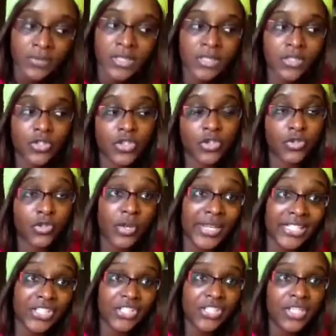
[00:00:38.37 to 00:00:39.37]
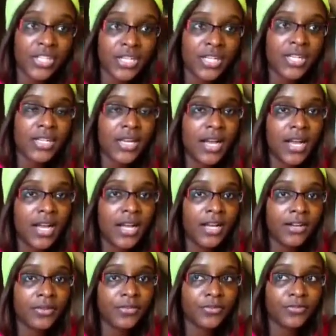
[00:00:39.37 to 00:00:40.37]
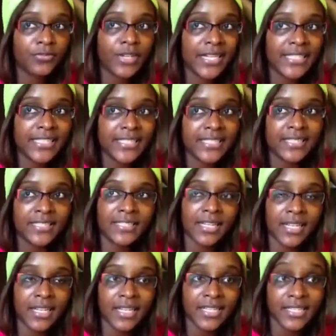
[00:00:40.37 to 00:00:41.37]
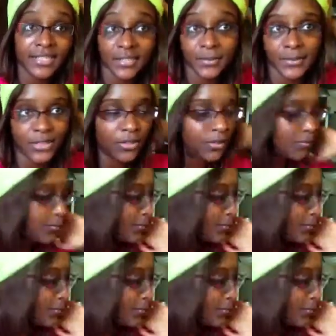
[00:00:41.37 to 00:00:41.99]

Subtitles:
stretch right in the middle.